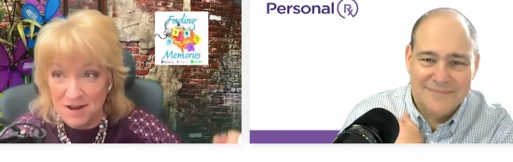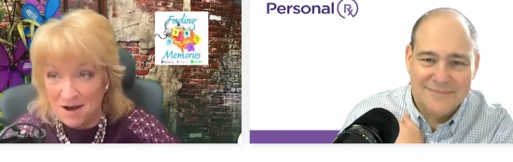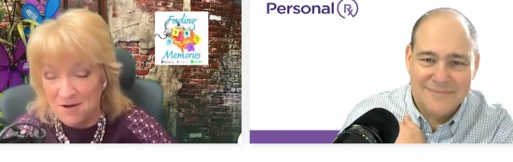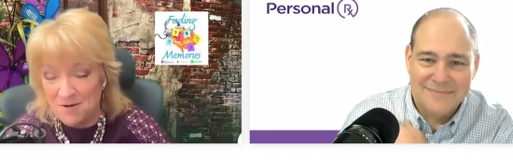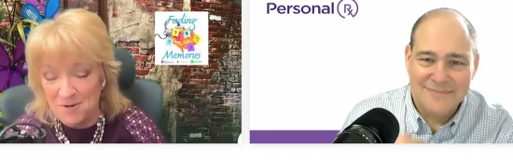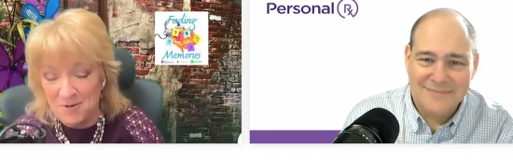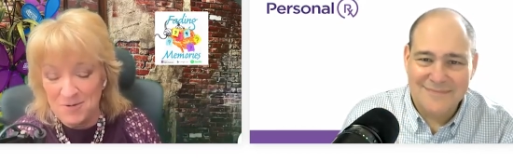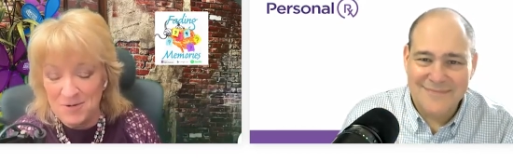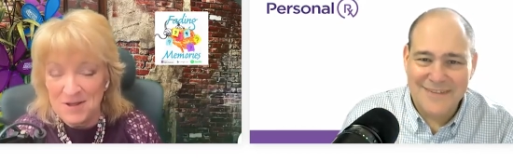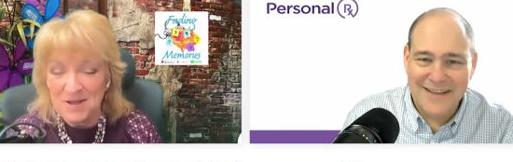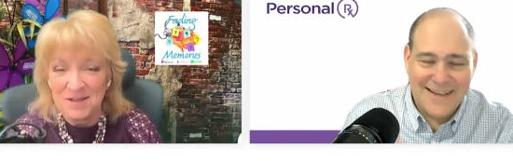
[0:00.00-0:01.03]
Speaker 1: now.
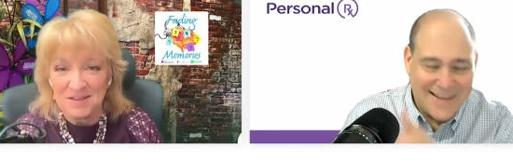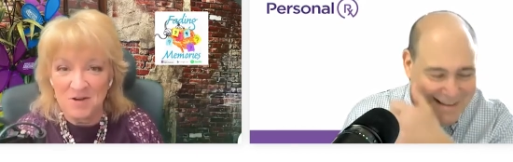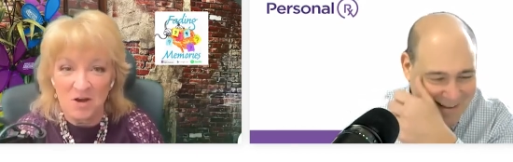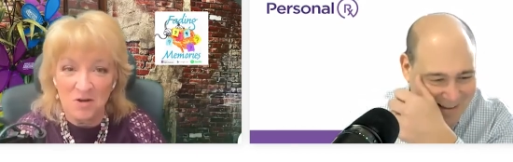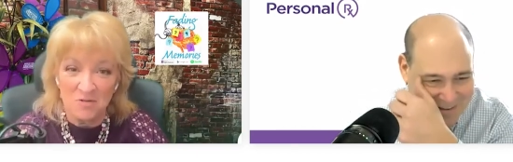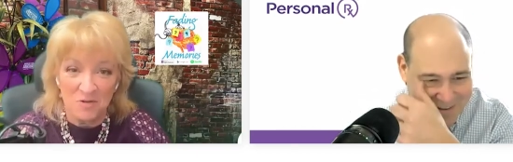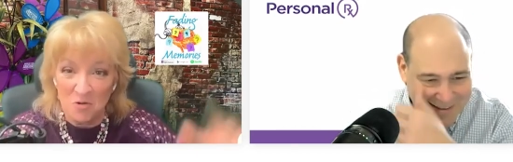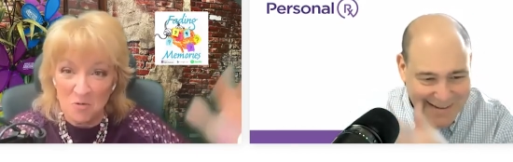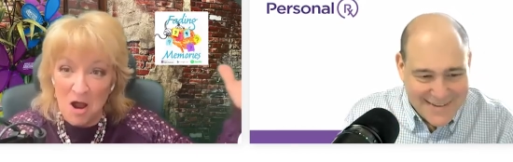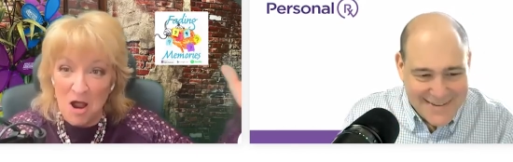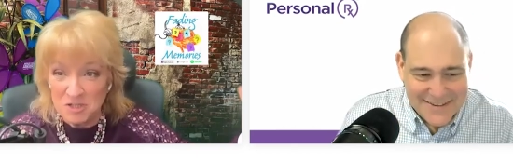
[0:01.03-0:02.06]
the, gar- the
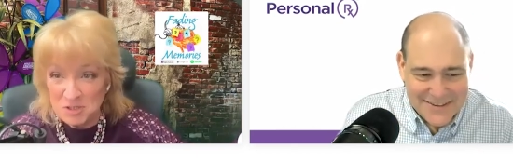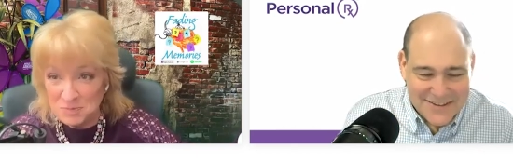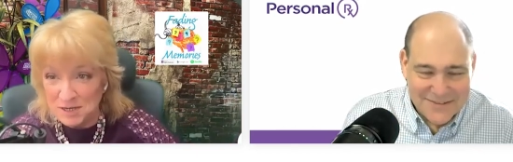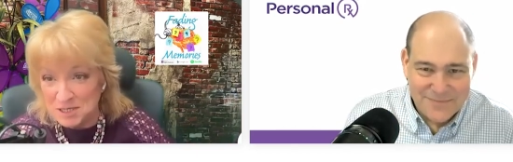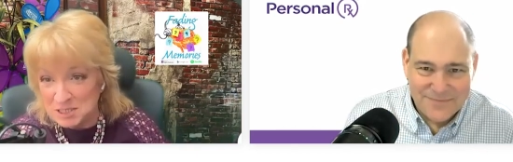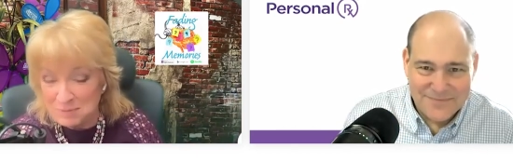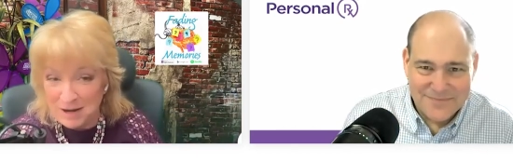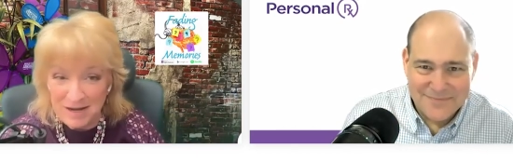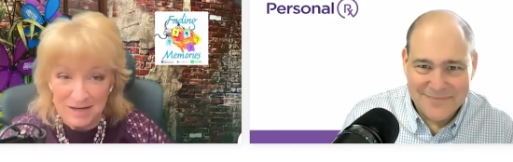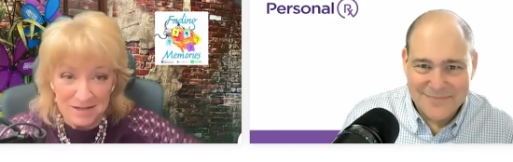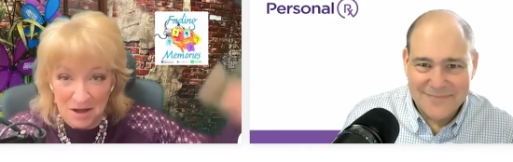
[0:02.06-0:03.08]
garage is being
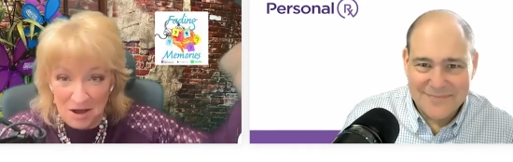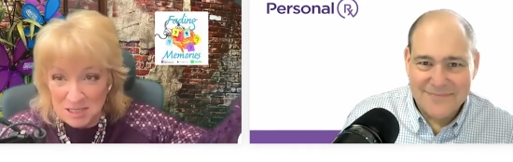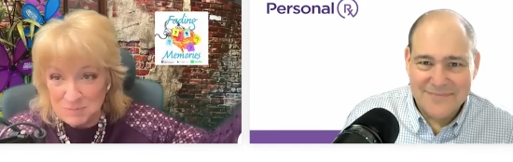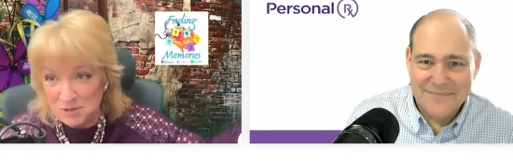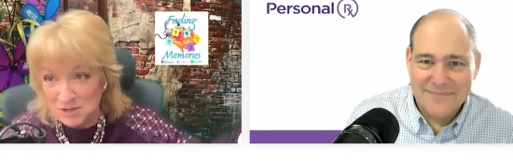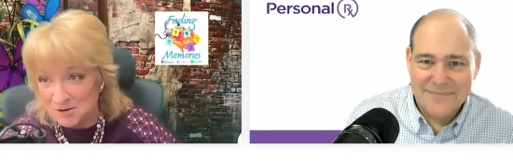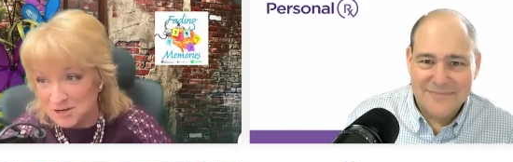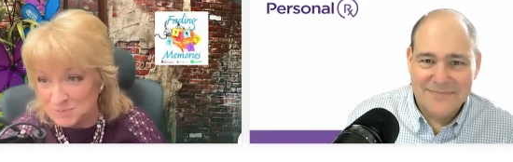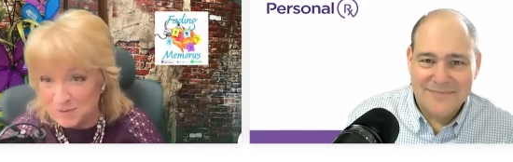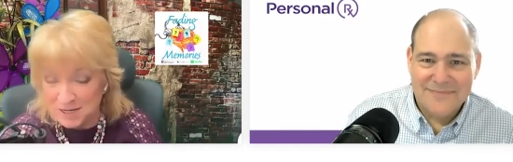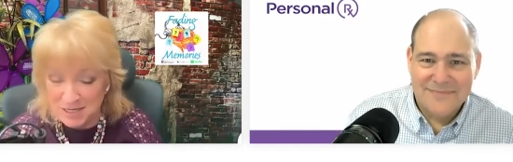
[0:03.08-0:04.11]
expanded, the hospital area is
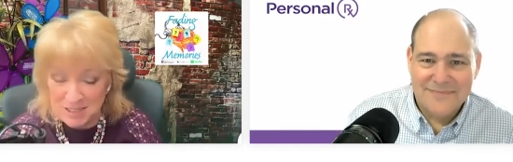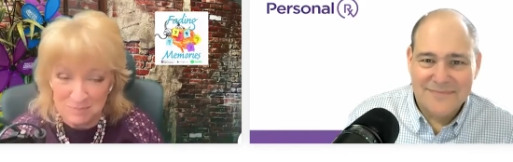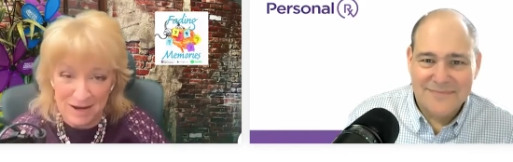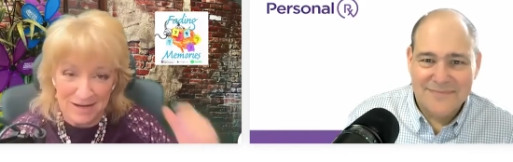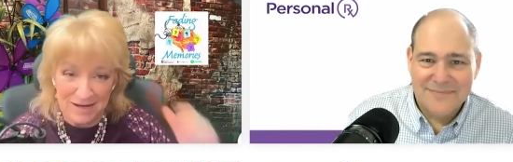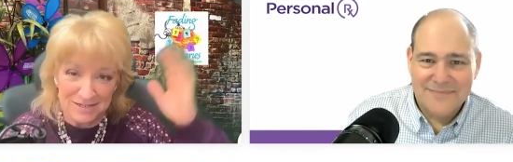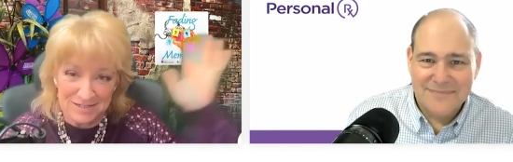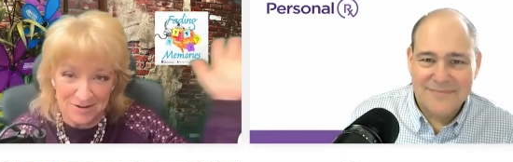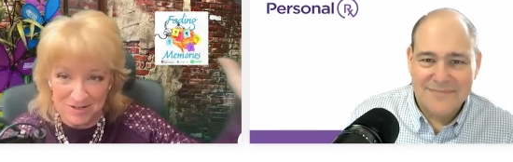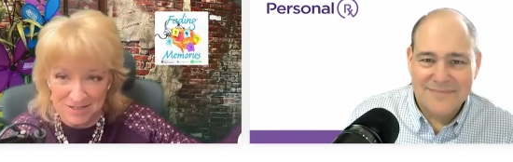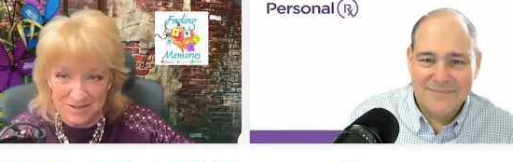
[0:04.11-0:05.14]
being expanded. So
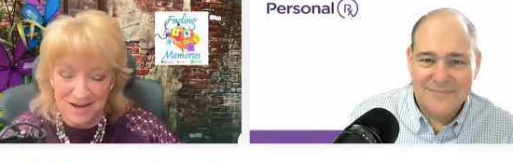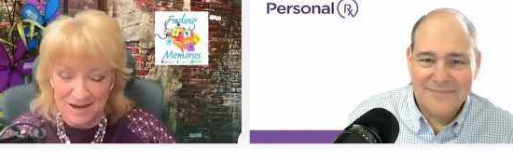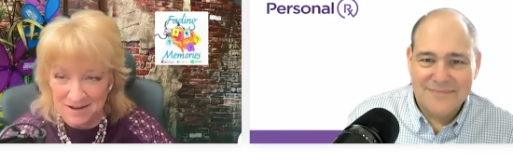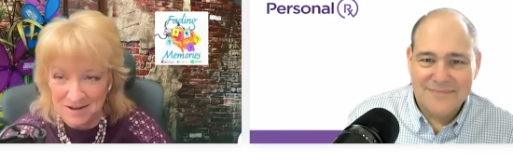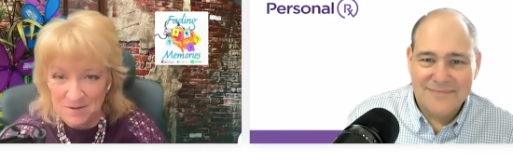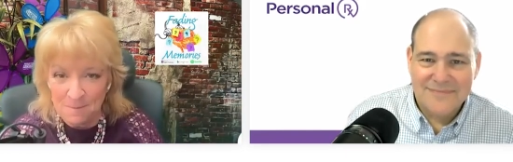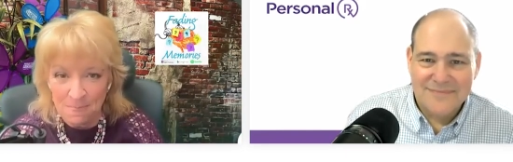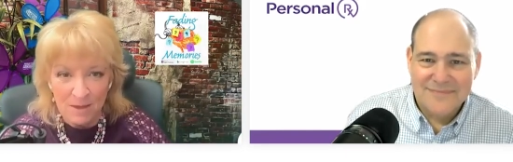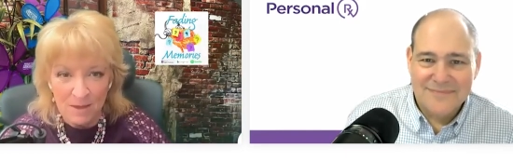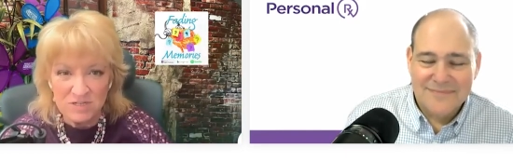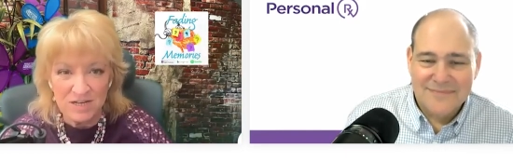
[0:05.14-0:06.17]
it's like, it
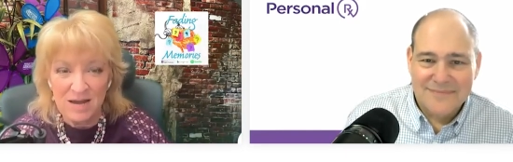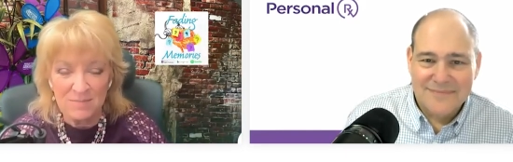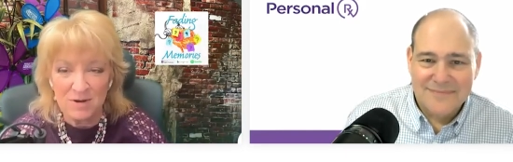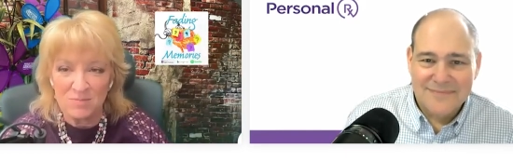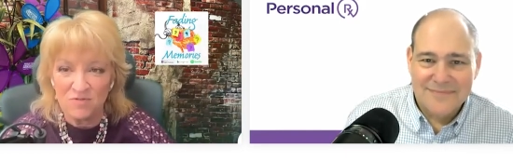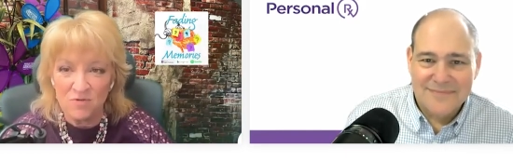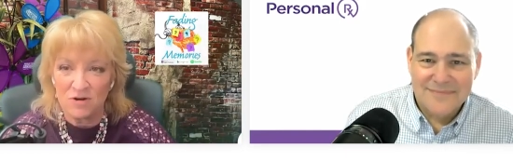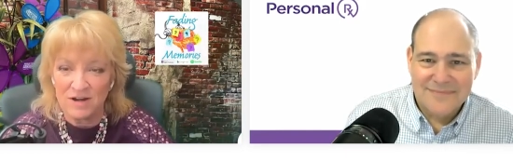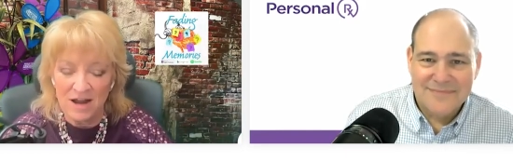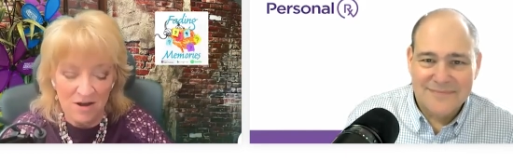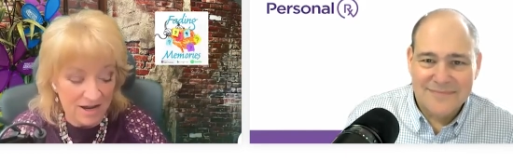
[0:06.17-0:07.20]
was a nightmare before.
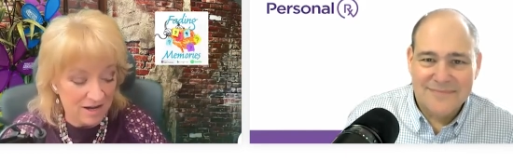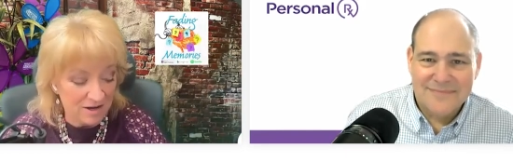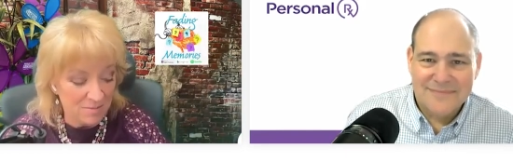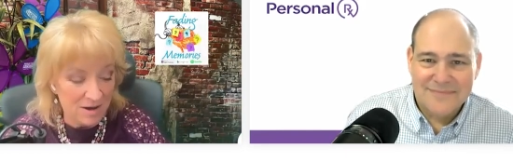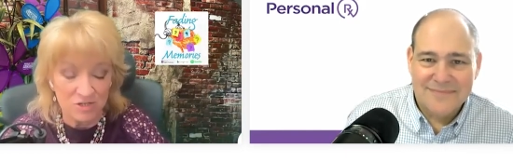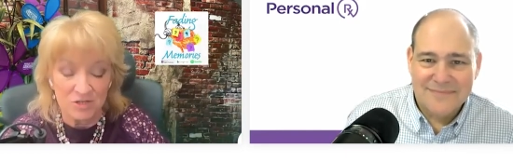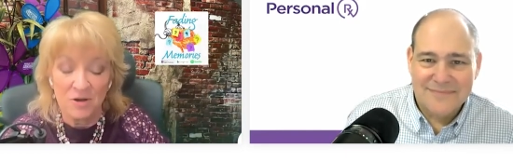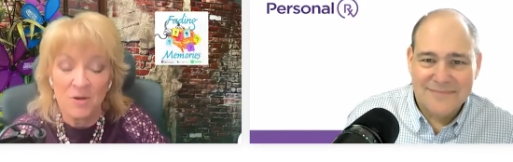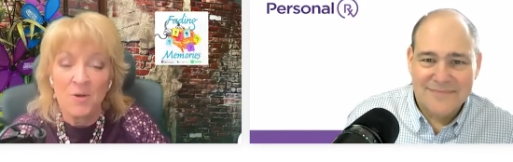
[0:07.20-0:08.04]
Now I can't imagine.